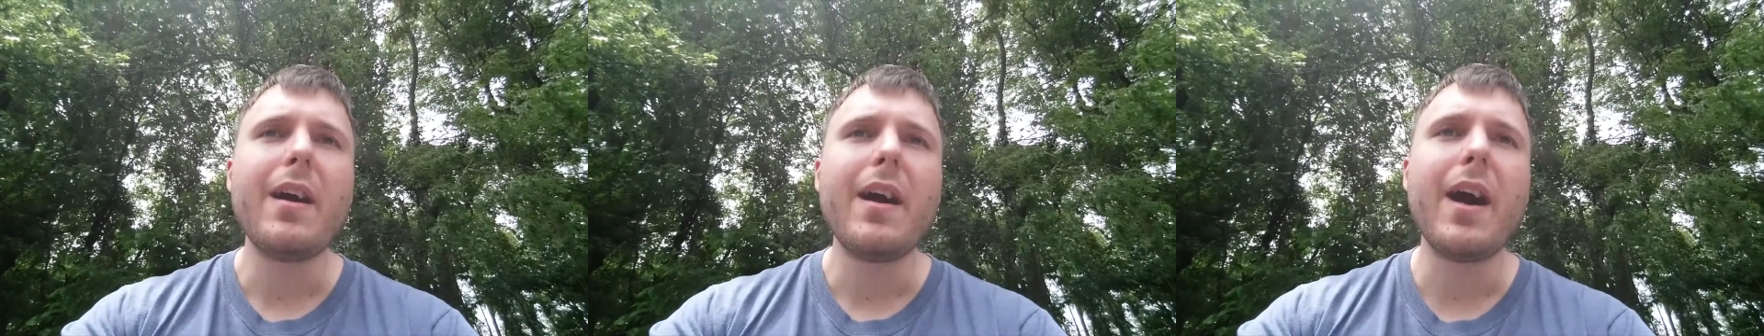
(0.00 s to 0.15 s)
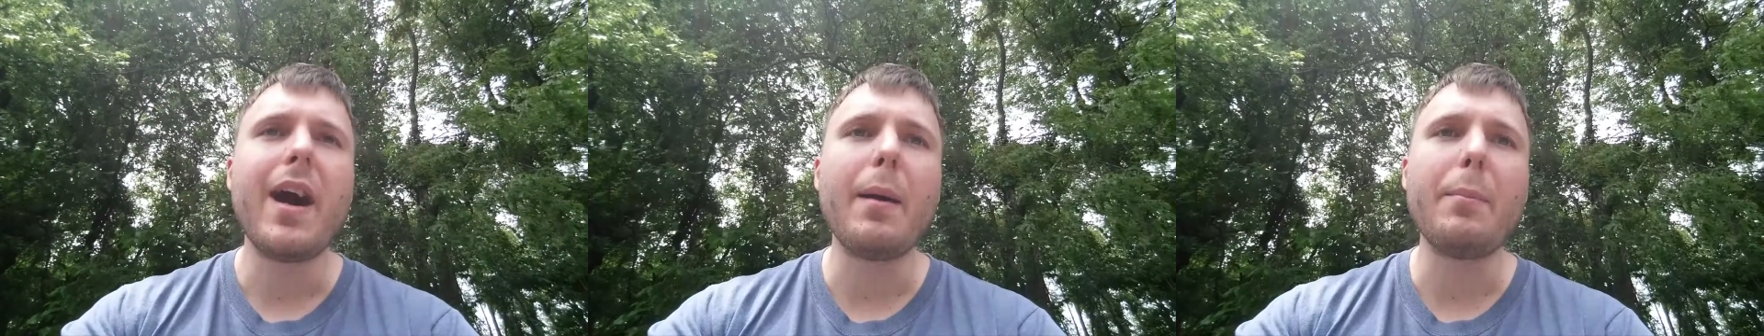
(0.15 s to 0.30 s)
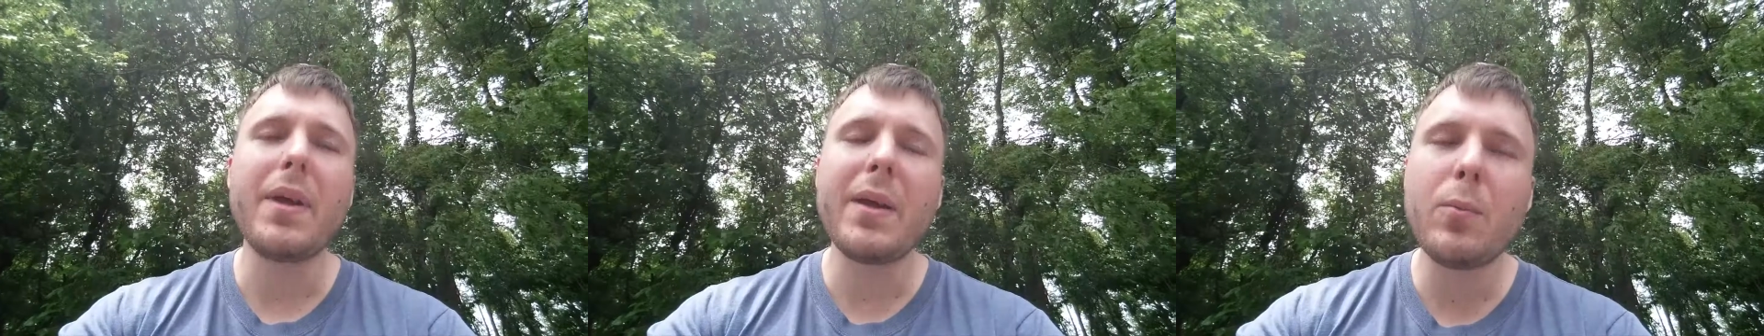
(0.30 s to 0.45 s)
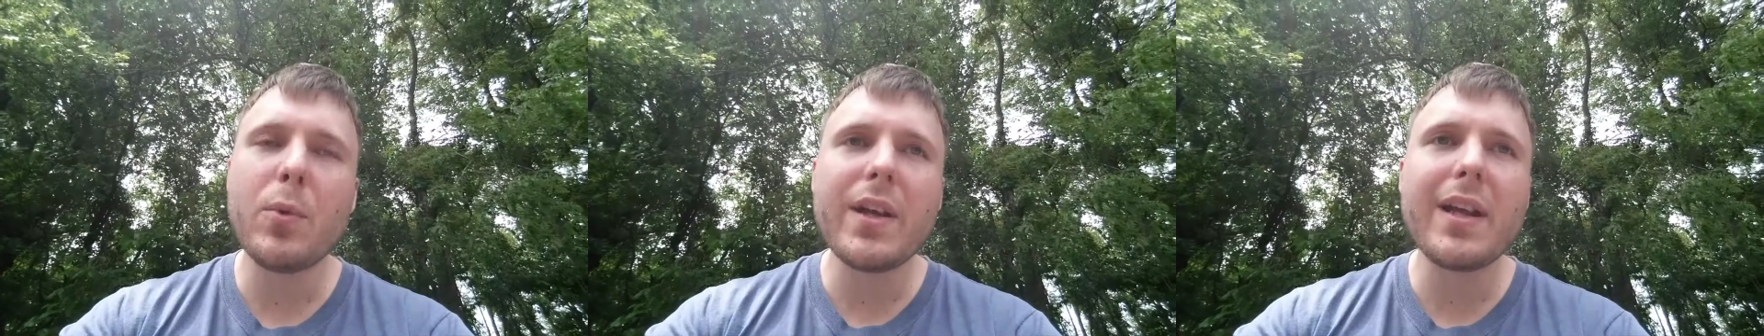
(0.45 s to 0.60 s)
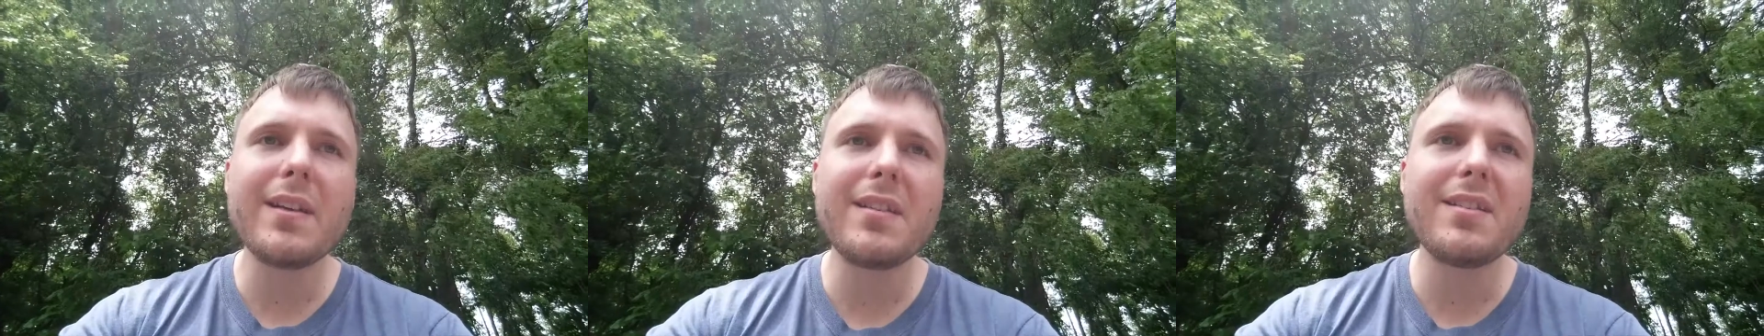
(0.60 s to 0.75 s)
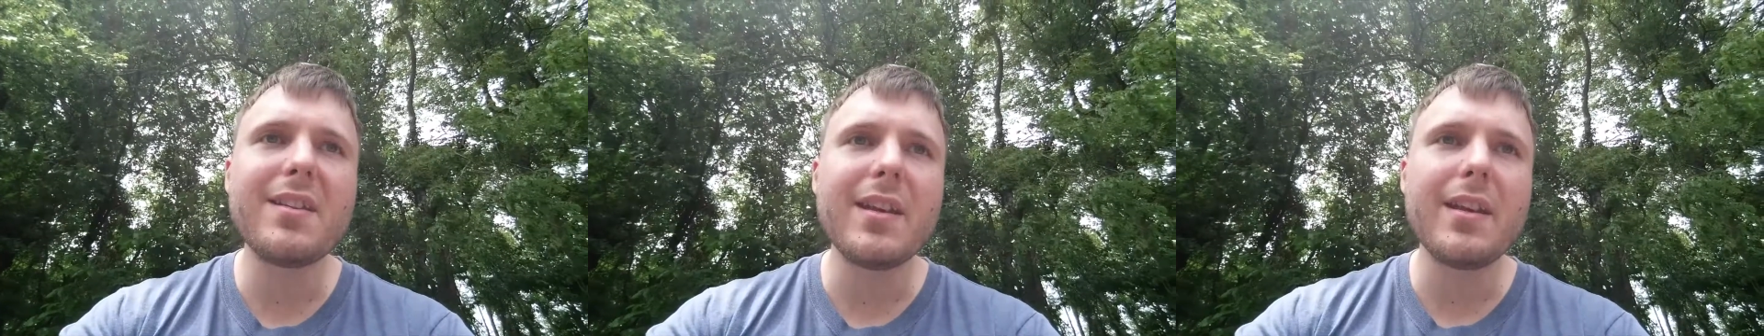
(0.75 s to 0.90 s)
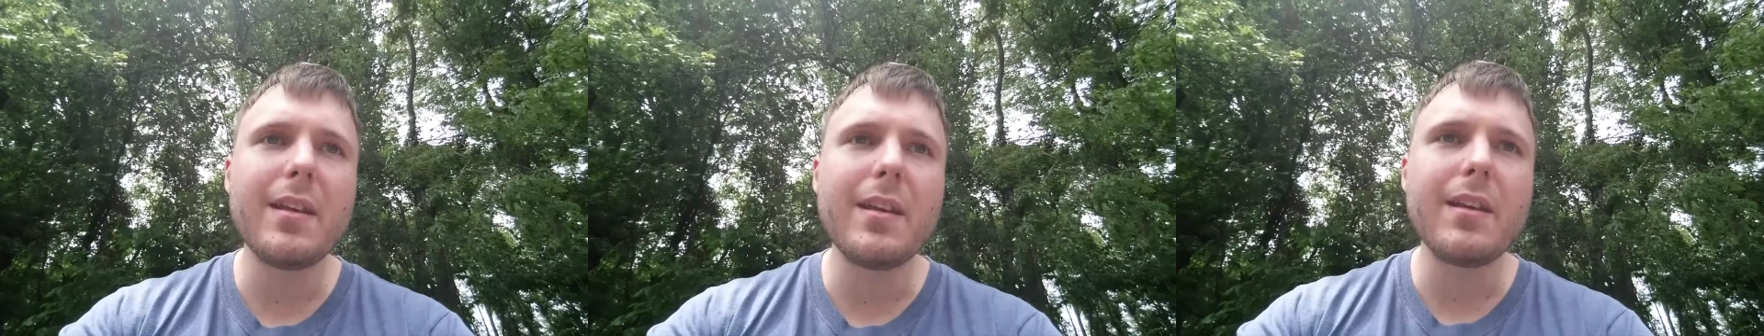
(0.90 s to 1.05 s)
And when I
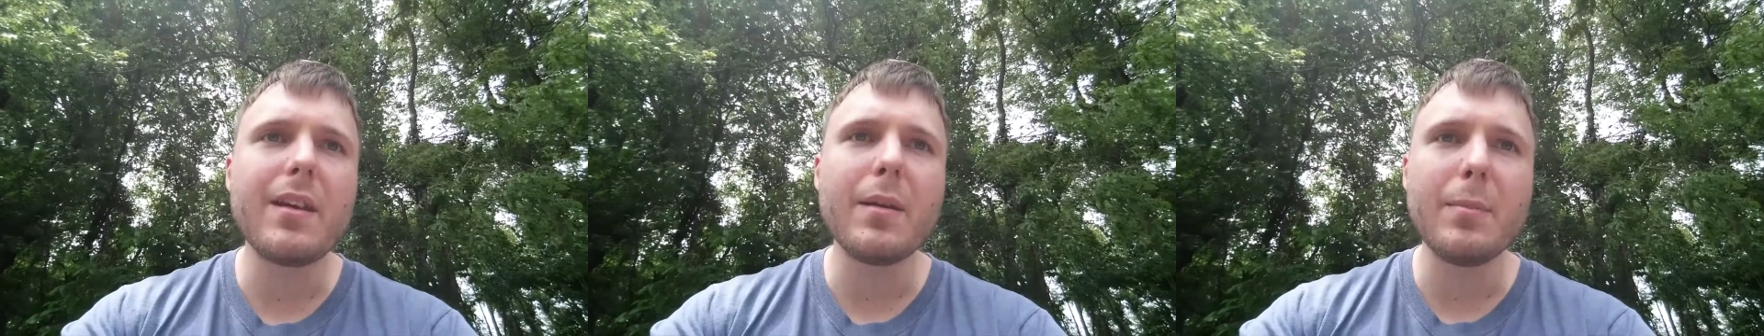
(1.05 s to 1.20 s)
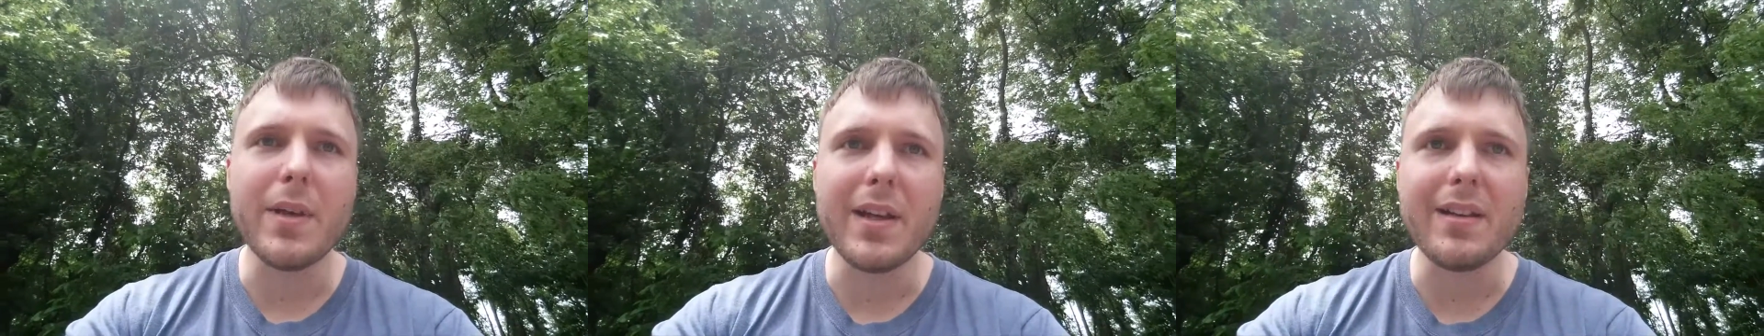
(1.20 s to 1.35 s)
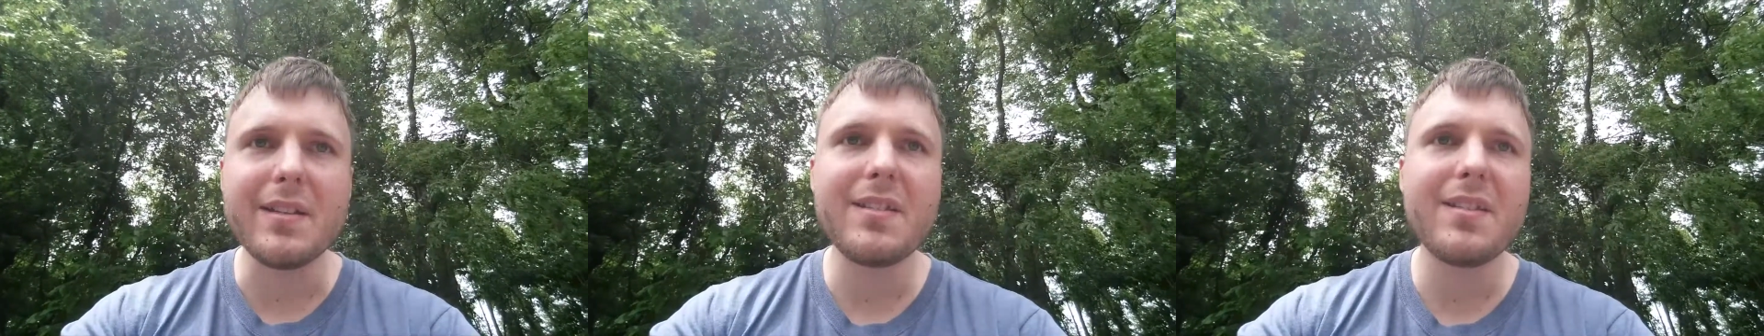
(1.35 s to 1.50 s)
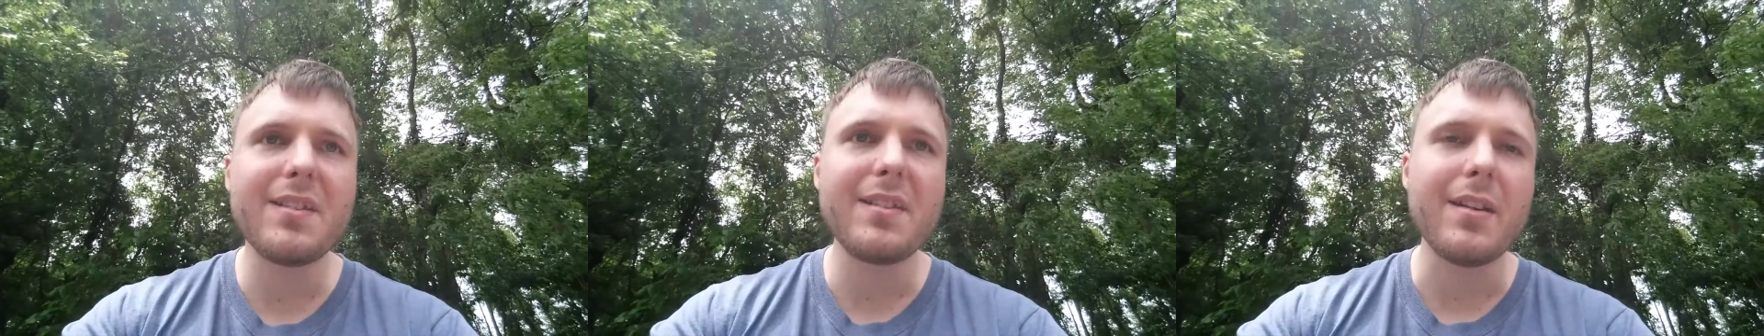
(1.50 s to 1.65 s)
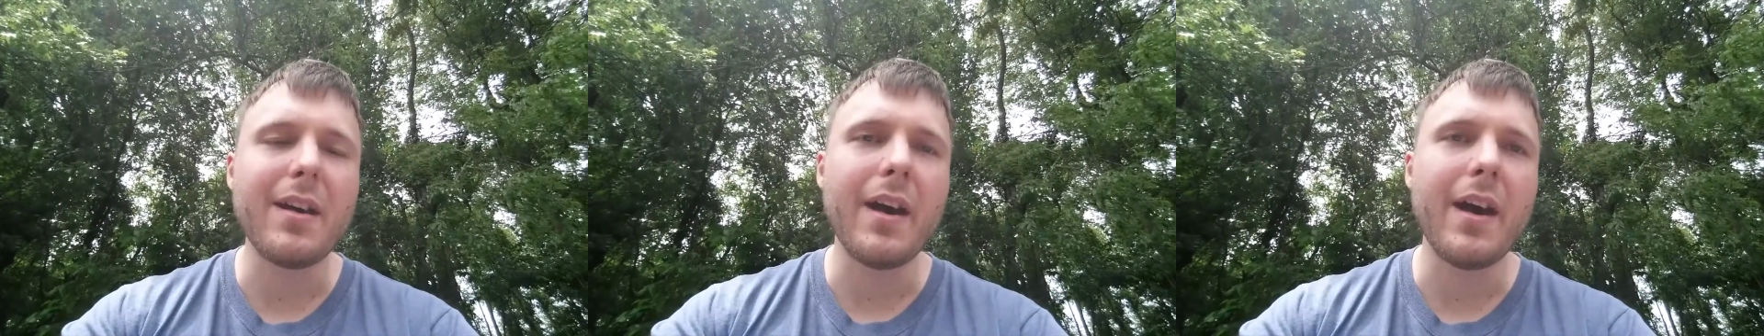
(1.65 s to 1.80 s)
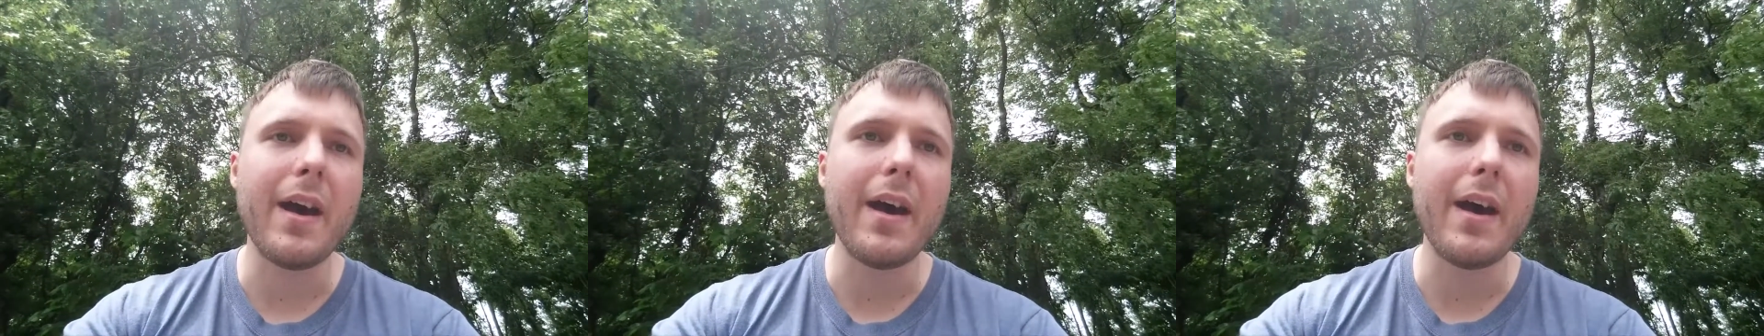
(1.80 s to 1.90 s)
say commits,